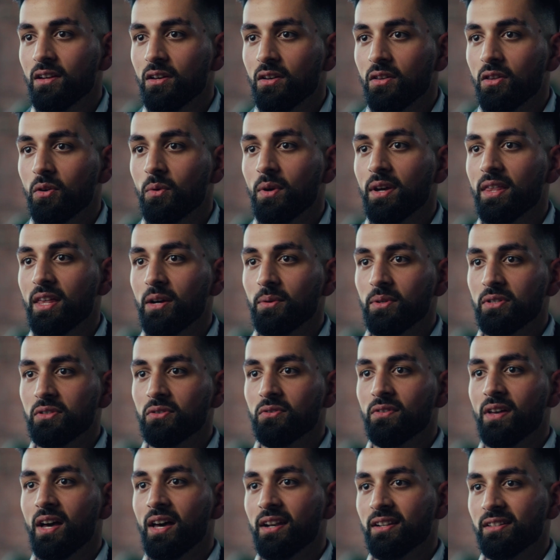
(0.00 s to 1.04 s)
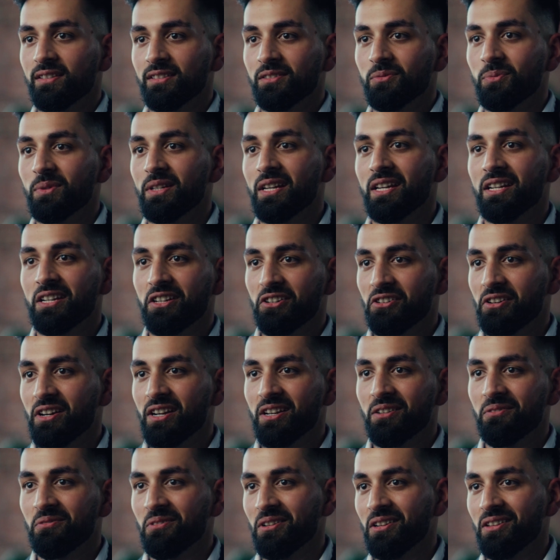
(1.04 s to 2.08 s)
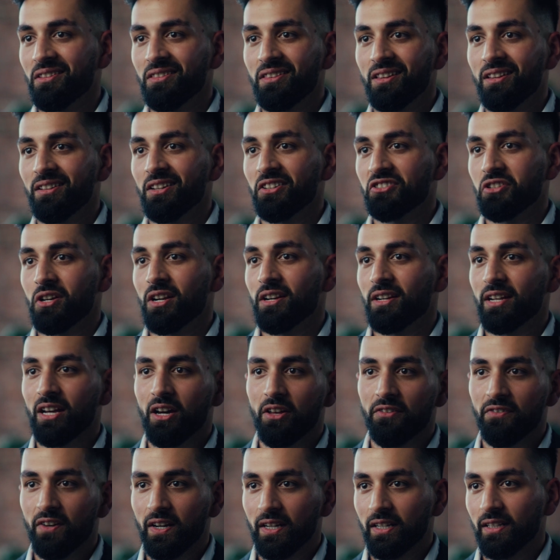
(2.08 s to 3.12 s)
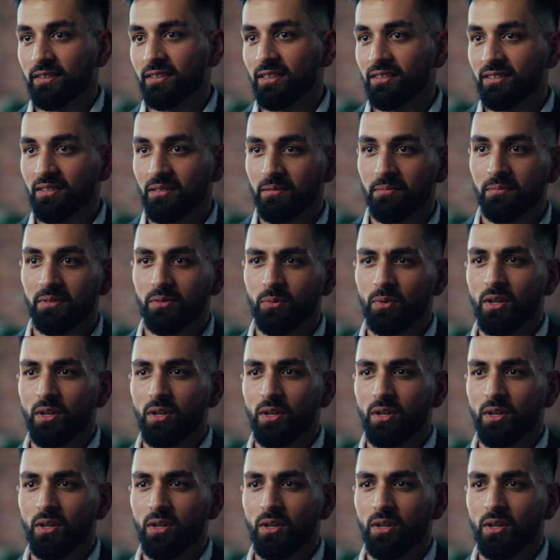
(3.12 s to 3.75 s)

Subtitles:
The way that we do that is we integrate with electronic health record systems.